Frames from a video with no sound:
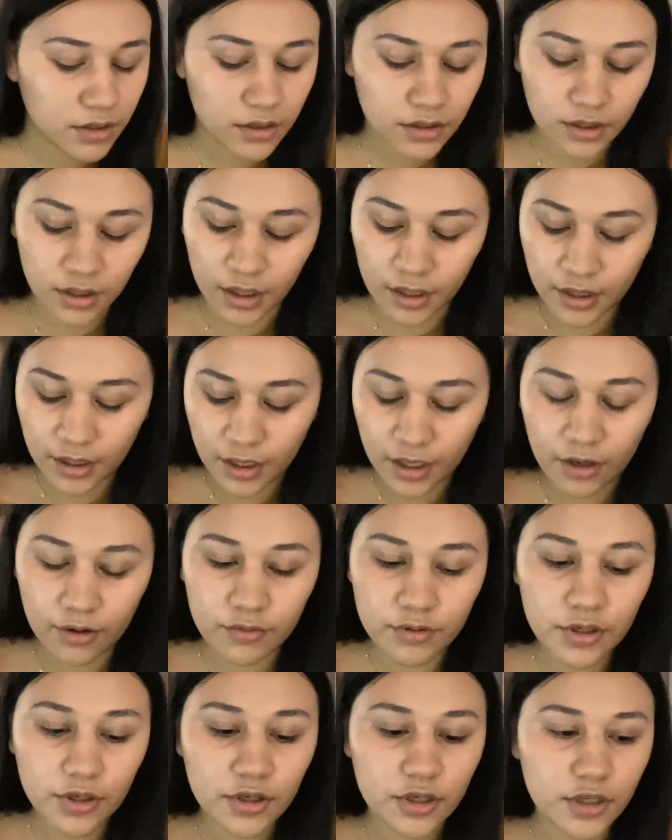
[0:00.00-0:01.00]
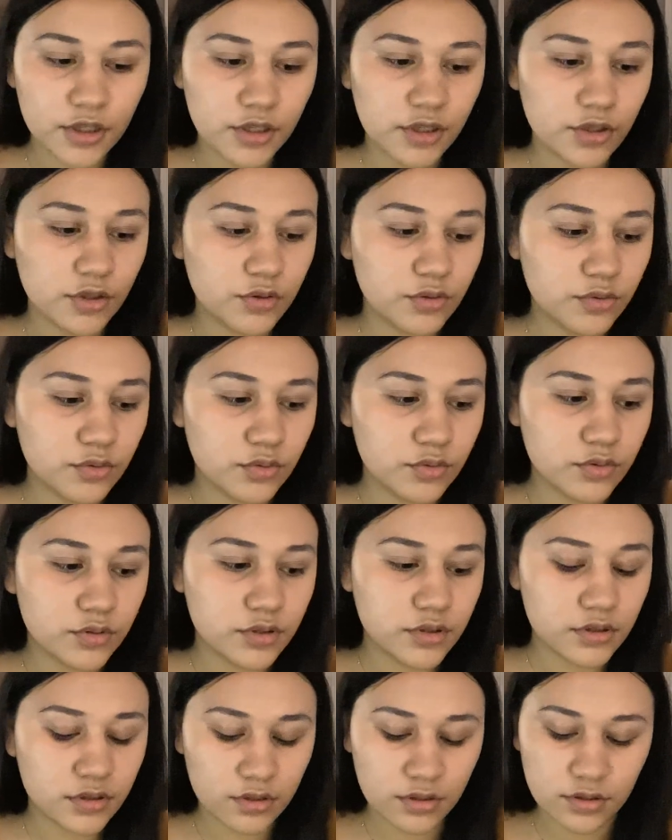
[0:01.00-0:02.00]
Okay, now you're gonna
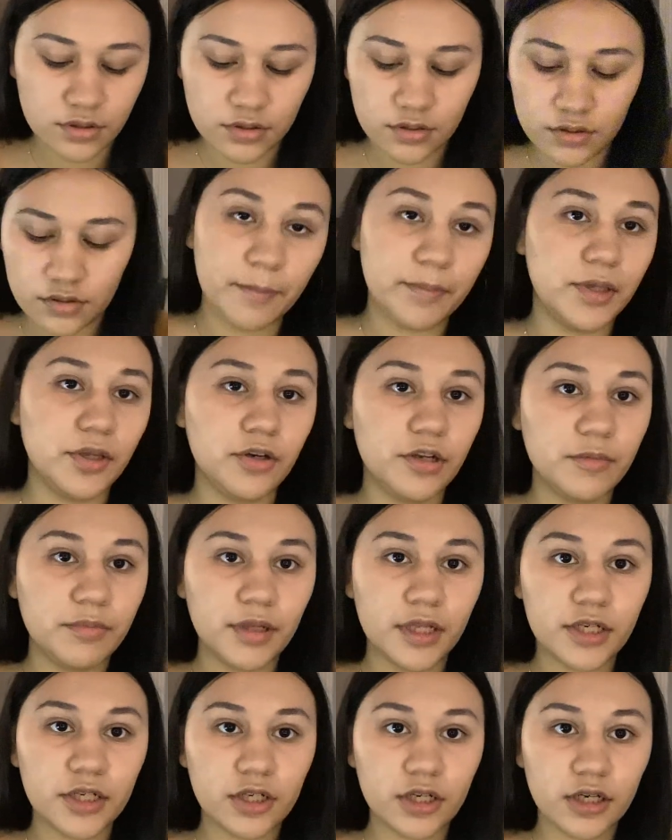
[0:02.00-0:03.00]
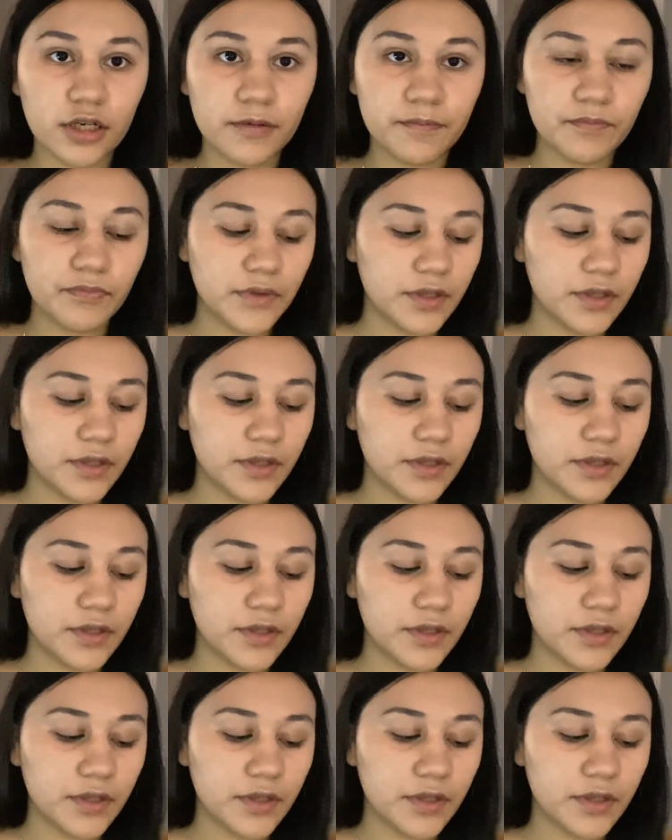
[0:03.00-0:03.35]
use a beauty blender.